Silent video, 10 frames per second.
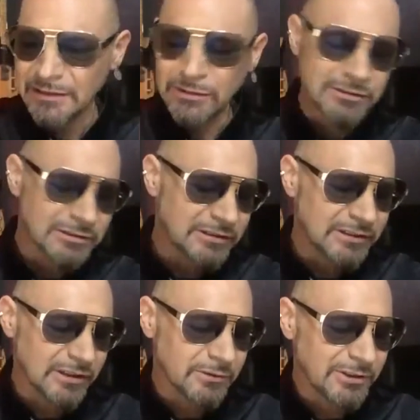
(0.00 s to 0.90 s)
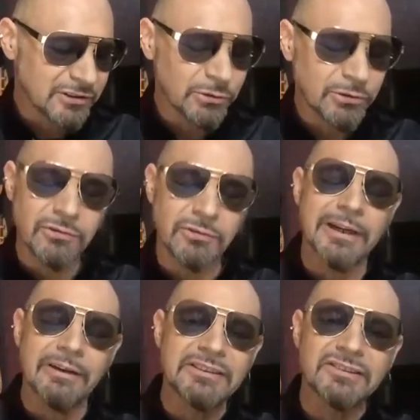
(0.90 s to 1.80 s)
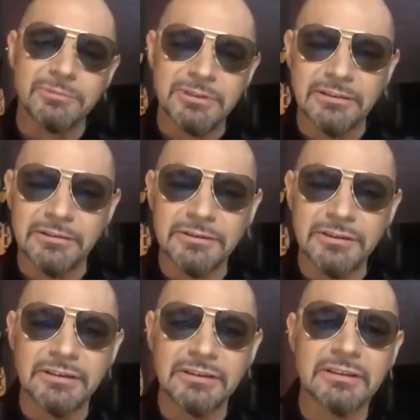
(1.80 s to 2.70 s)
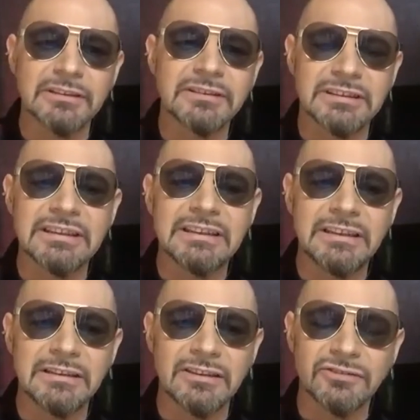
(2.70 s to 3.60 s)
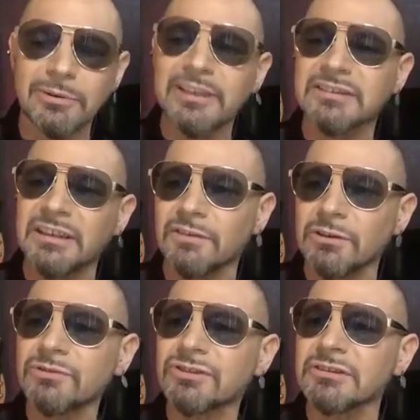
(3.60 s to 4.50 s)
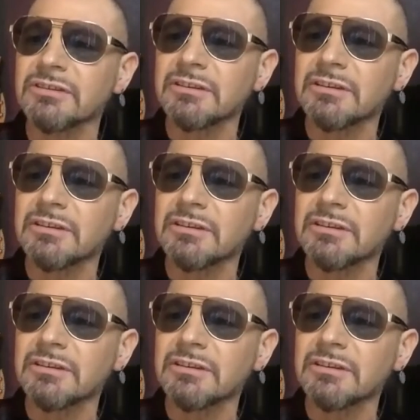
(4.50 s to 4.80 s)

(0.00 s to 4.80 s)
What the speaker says: Look, you know, when you look through our history, you can see there's always an evolution.